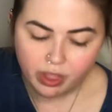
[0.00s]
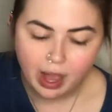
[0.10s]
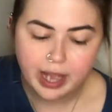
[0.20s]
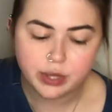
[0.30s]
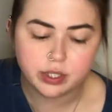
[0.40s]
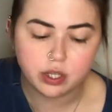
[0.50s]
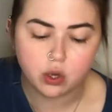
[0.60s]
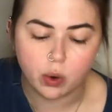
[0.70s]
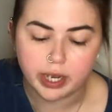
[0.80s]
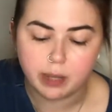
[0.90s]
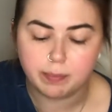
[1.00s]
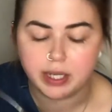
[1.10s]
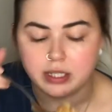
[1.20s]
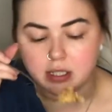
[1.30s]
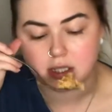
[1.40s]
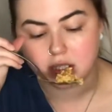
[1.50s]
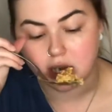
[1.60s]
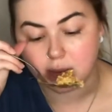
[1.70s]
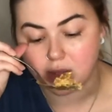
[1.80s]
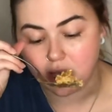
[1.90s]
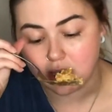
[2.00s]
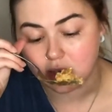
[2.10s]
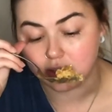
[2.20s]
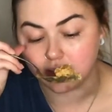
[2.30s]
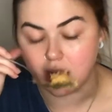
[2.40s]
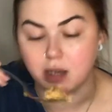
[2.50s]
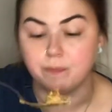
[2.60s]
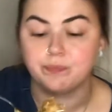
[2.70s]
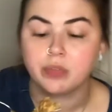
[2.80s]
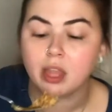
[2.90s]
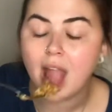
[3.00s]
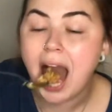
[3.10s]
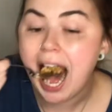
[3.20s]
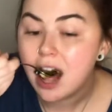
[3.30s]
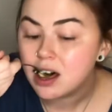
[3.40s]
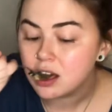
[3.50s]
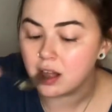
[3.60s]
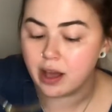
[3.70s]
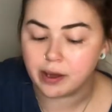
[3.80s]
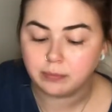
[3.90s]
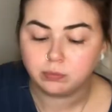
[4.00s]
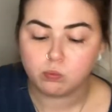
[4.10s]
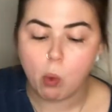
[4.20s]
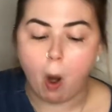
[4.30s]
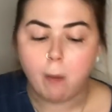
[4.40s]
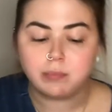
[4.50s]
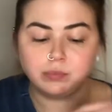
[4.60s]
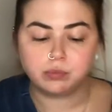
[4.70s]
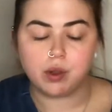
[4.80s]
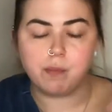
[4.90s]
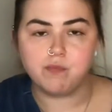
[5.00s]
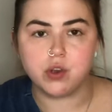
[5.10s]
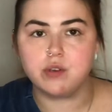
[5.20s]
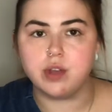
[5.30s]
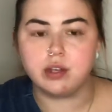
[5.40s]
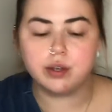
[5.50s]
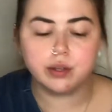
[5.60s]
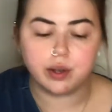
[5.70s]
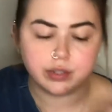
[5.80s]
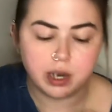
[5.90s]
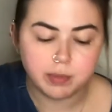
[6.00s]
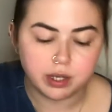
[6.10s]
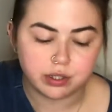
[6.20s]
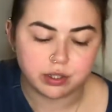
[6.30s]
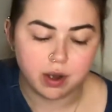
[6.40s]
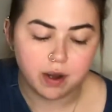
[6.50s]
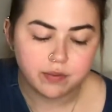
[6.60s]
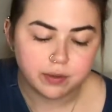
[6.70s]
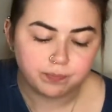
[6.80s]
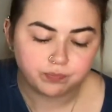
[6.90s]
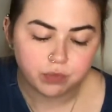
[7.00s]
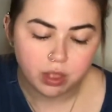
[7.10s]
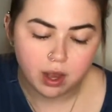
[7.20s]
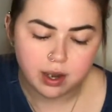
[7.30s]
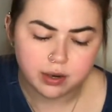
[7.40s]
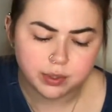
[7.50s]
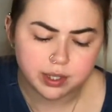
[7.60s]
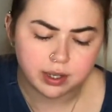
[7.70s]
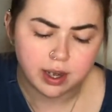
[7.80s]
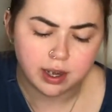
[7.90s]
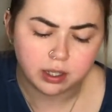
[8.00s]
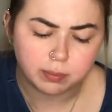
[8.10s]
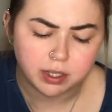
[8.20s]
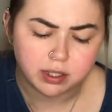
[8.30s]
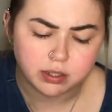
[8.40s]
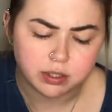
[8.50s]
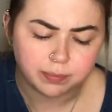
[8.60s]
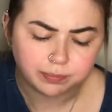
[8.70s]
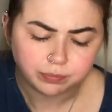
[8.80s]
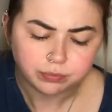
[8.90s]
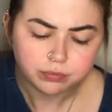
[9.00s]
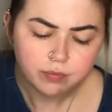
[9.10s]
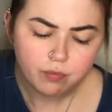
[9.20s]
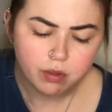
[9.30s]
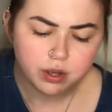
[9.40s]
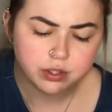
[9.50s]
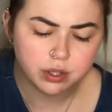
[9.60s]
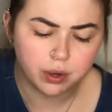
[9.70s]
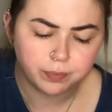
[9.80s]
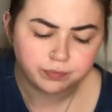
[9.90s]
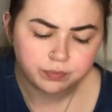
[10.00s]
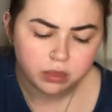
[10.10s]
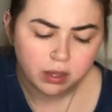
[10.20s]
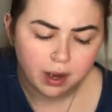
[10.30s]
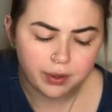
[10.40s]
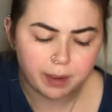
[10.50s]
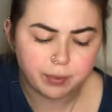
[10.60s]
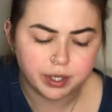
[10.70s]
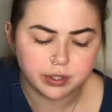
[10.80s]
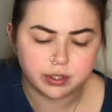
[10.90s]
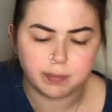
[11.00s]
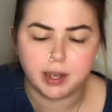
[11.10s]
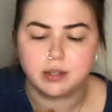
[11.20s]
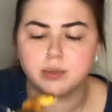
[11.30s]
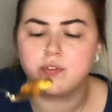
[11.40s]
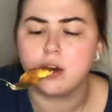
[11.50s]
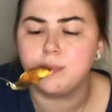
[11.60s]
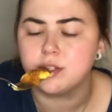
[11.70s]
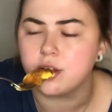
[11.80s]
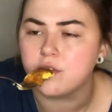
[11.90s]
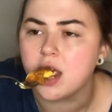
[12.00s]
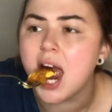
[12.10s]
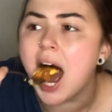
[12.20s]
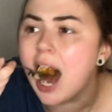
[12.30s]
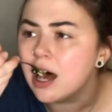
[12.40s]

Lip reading: I used the Goya beans this time, and they are not, like, they take a long time to get soft, and it was like canned beans. So, like, I'm pretty used to making refried beans out of can,